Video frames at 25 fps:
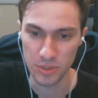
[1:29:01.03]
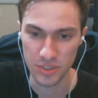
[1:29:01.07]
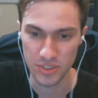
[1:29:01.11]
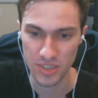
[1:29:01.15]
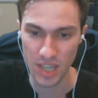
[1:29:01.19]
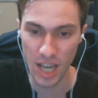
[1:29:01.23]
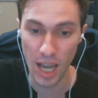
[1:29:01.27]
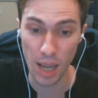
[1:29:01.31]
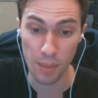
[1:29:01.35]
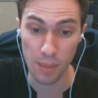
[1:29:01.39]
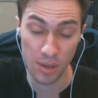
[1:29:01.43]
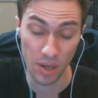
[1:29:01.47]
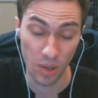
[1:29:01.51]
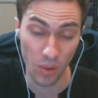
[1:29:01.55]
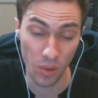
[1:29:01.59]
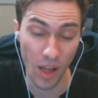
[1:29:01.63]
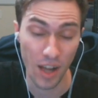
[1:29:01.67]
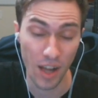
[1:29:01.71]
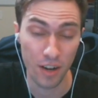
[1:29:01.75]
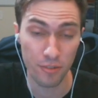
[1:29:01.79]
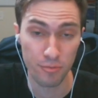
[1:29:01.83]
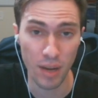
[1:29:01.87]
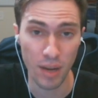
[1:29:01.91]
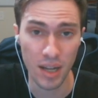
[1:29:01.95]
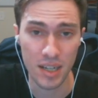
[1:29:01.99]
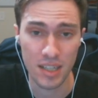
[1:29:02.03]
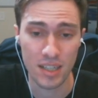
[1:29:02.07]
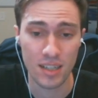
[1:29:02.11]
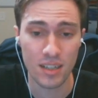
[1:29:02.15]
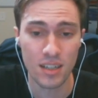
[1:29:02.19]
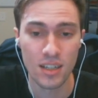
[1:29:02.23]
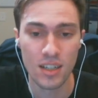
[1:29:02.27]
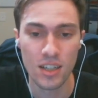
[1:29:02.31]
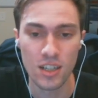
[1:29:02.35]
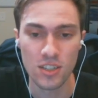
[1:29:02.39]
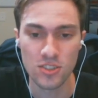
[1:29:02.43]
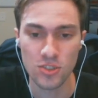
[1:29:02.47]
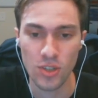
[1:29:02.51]
time and a lot of money.
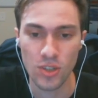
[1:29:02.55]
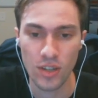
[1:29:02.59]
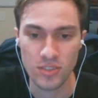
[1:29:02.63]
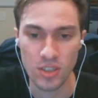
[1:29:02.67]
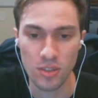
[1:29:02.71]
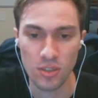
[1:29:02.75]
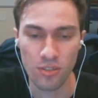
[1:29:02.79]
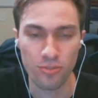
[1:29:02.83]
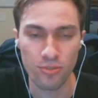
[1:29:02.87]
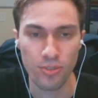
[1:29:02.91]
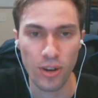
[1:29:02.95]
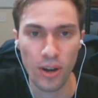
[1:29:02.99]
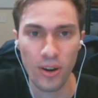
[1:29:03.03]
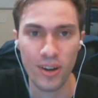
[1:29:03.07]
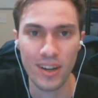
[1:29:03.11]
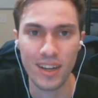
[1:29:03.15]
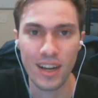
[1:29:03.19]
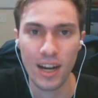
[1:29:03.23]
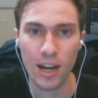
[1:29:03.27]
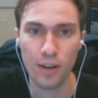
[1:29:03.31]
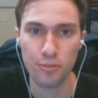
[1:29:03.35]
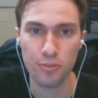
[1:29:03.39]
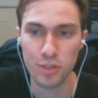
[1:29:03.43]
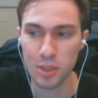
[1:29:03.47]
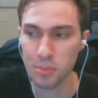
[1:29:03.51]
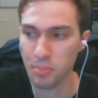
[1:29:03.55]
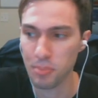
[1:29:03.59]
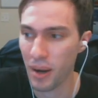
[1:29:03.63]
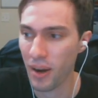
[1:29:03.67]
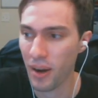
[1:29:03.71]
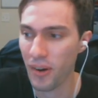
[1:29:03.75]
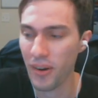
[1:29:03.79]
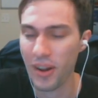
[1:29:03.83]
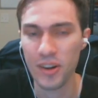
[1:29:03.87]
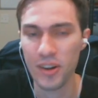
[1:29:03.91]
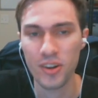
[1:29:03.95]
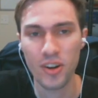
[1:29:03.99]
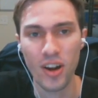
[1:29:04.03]
So you have to very carefully pare
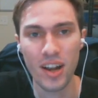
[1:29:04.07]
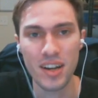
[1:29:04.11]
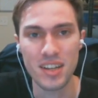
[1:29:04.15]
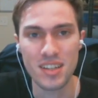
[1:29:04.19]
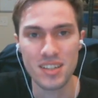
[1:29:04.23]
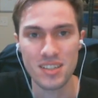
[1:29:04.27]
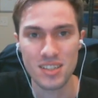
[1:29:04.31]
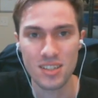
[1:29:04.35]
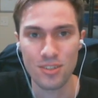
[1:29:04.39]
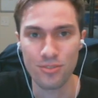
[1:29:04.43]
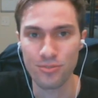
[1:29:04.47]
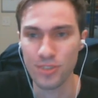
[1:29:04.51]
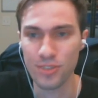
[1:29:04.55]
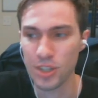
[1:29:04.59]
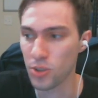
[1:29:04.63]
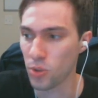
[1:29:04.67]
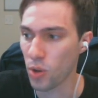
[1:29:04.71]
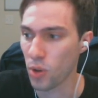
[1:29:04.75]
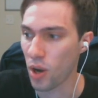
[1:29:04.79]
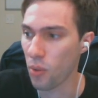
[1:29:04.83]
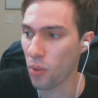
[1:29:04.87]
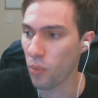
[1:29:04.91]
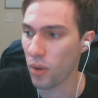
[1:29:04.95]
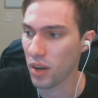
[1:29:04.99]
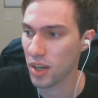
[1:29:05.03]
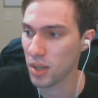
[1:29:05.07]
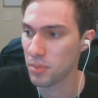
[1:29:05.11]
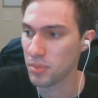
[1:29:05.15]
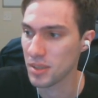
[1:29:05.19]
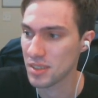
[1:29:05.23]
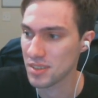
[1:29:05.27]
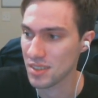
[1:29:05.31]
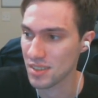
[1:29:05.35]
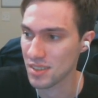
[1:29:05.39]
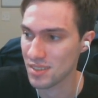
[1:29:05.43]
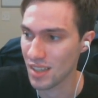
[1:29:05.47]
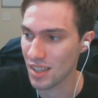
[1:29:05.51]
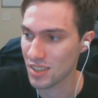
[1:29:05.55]
down your ideas to figure out what can be
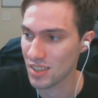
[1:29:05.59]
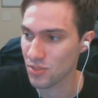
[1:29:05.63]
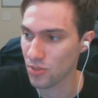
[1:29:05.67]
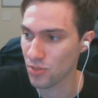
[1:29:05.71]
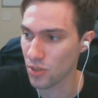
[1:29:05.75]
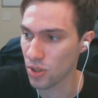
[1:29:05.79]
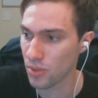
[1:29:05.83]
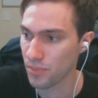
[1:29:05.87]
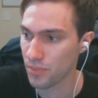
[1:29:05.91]
successful.